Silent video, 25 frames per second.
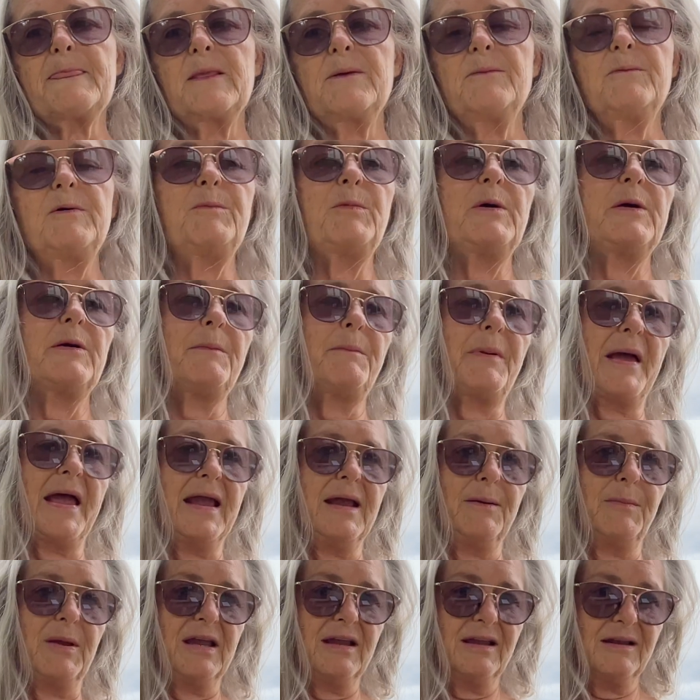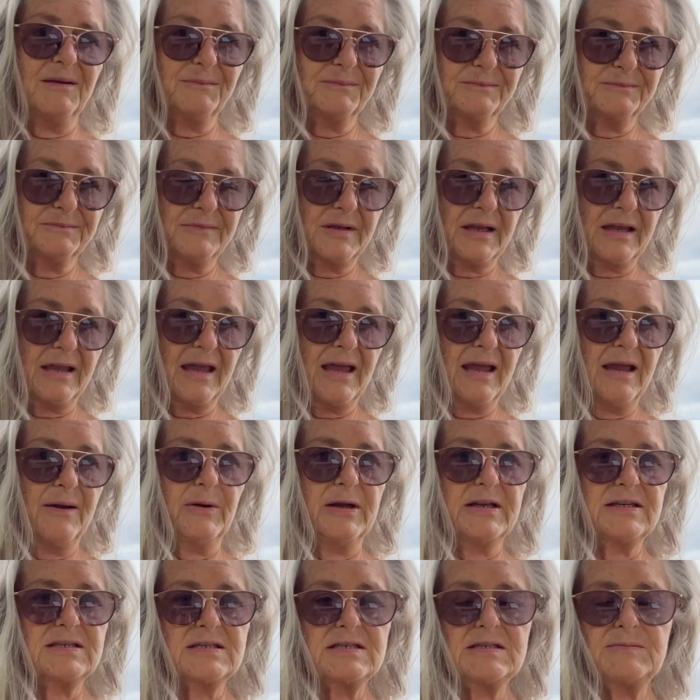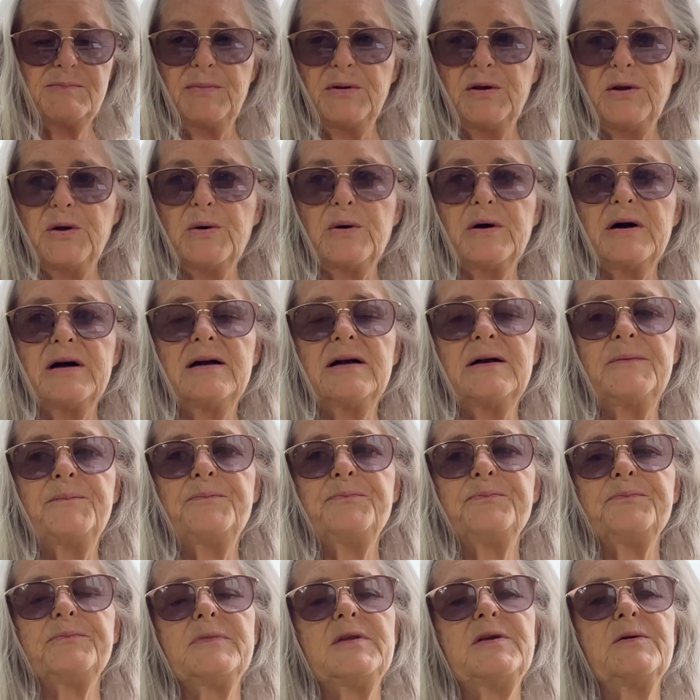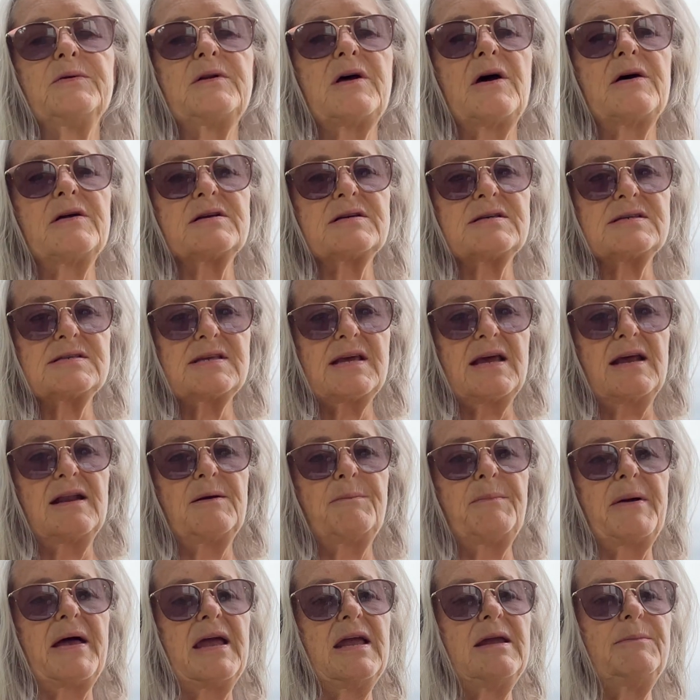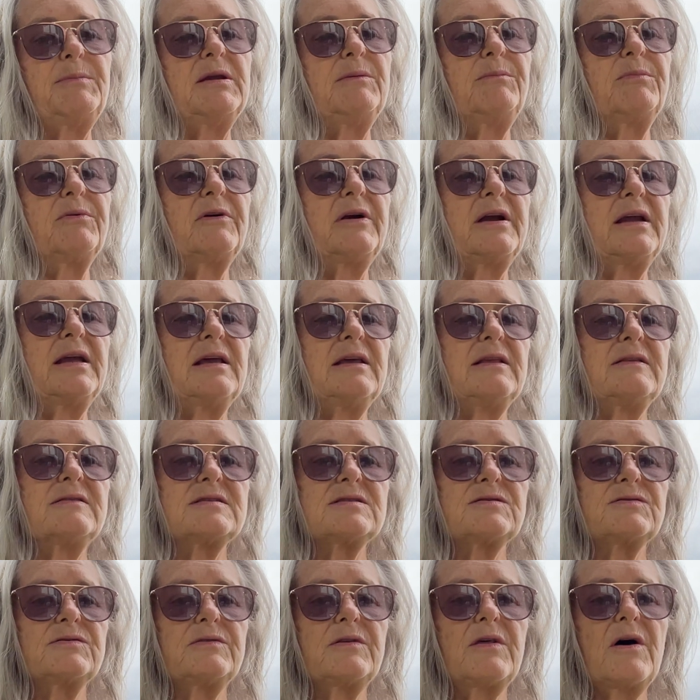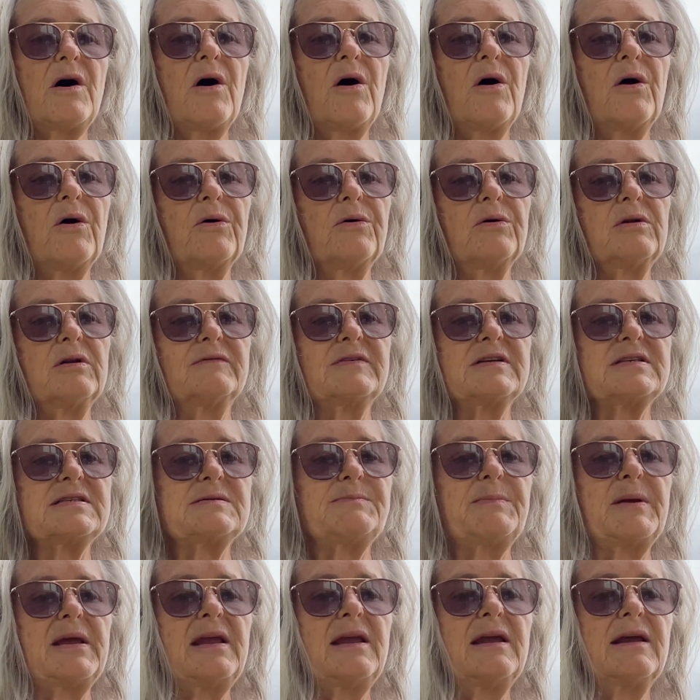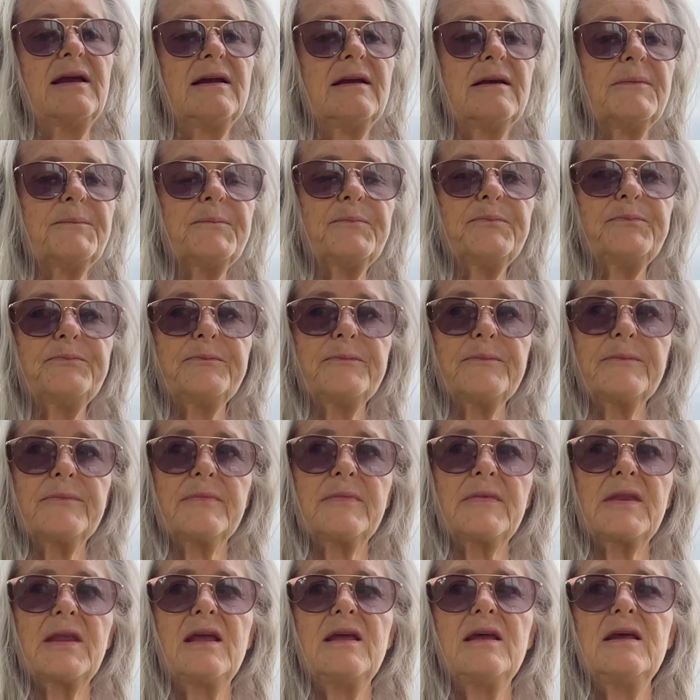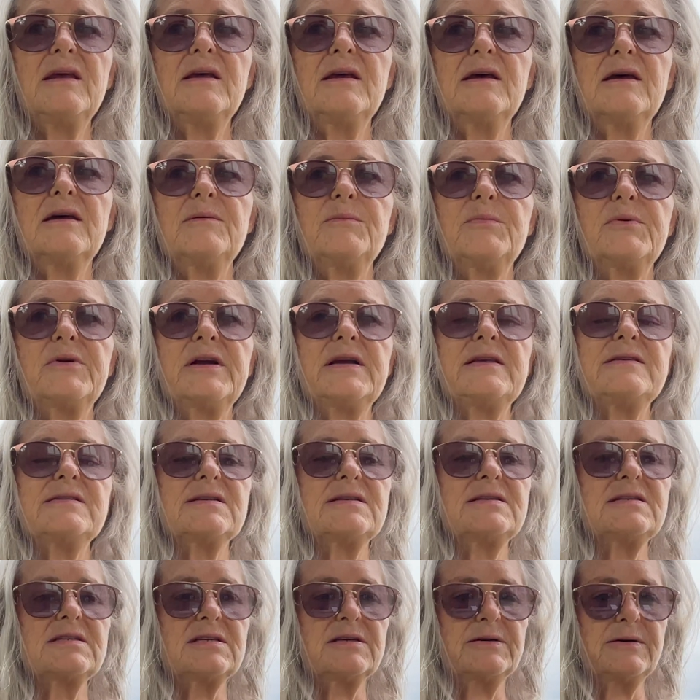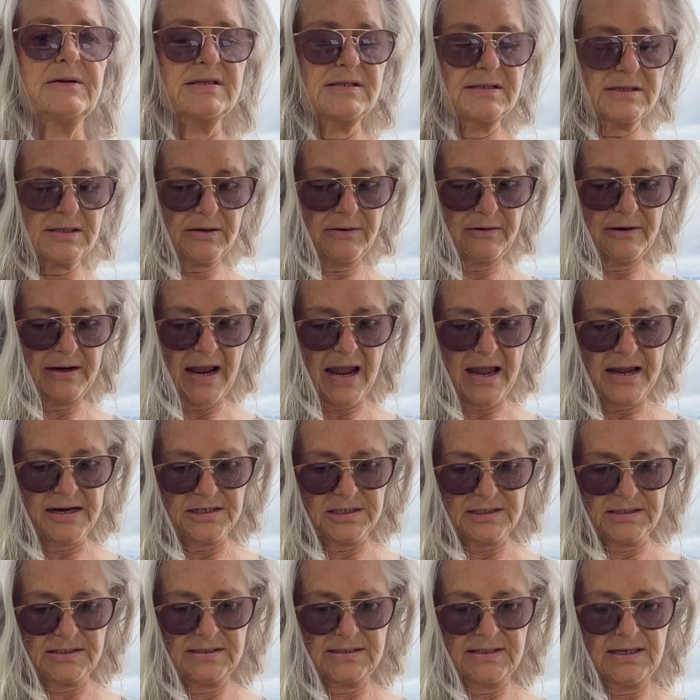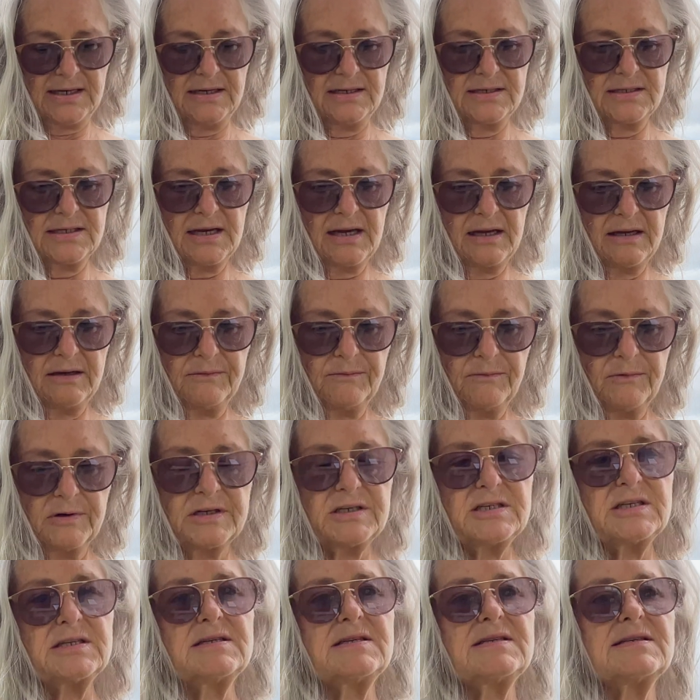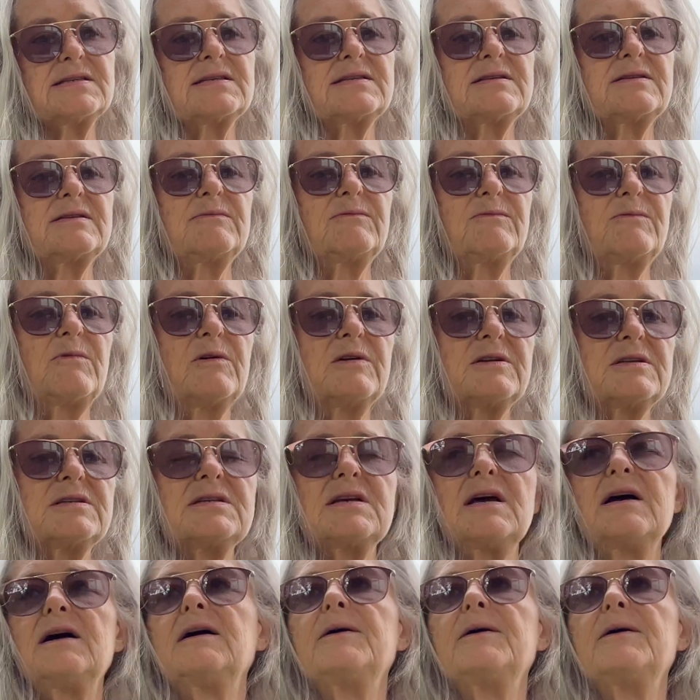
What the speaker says: when we're a baby, okay, we're just pure. You'll notice that a baby breathes through the whole of its being. It breathes into its creation center, which is what